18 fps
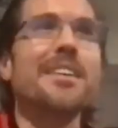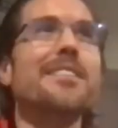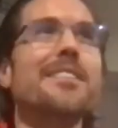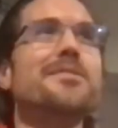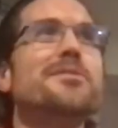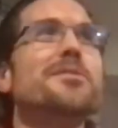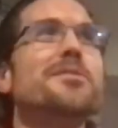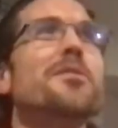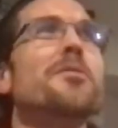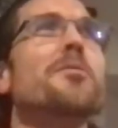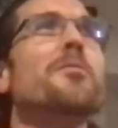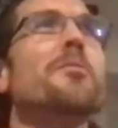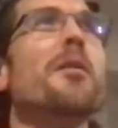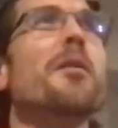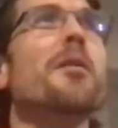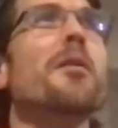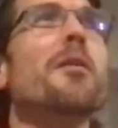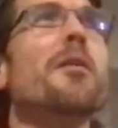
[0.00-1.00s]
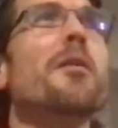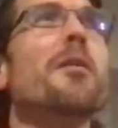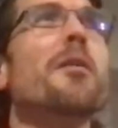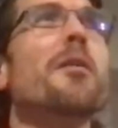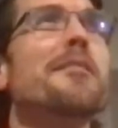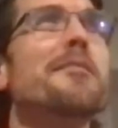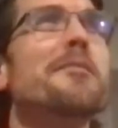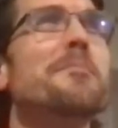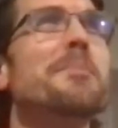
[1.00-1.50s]
So what would that,
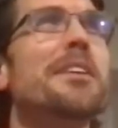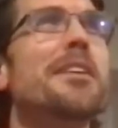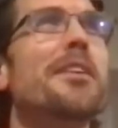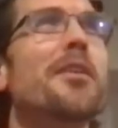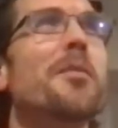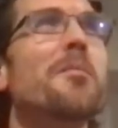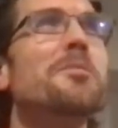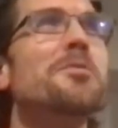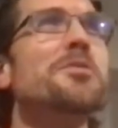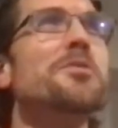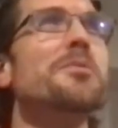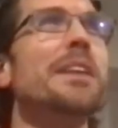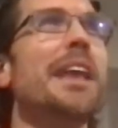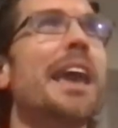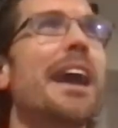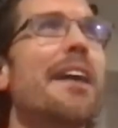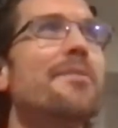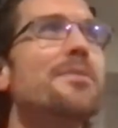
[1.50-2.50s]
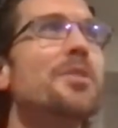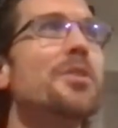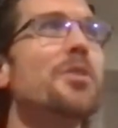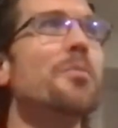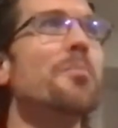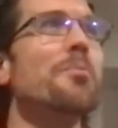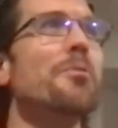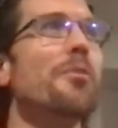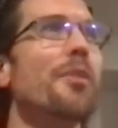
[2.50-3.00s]
it would be almost, you would have to
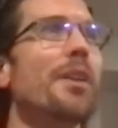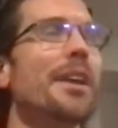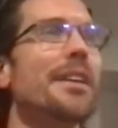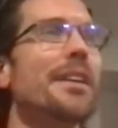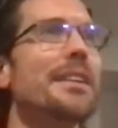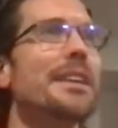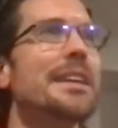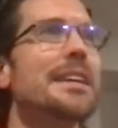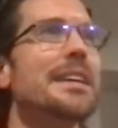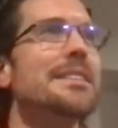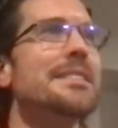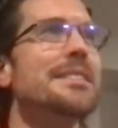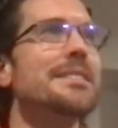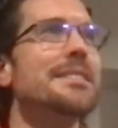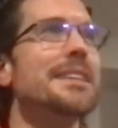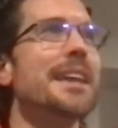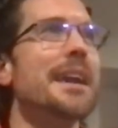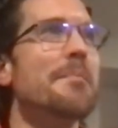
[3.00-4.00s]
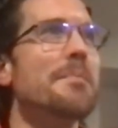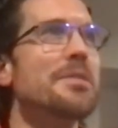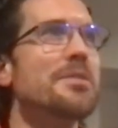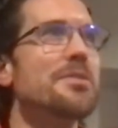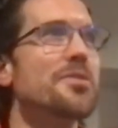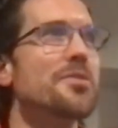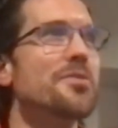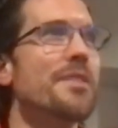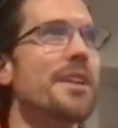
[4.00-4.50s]
go point to
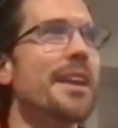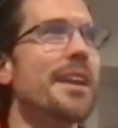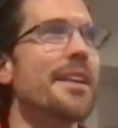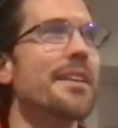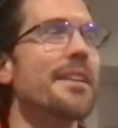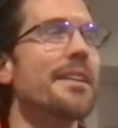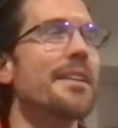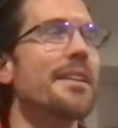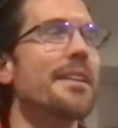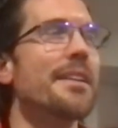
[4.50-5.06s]
demonstrate,